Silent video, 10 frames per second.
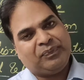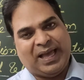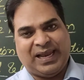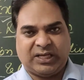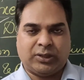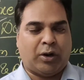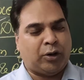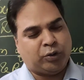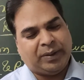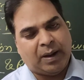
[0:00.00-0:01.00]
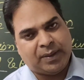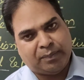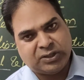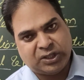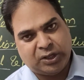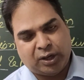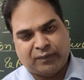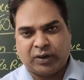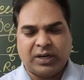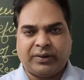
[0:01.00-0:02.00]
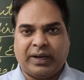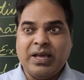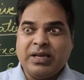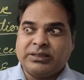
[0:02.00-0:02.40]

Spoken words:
election or to become the president of our country.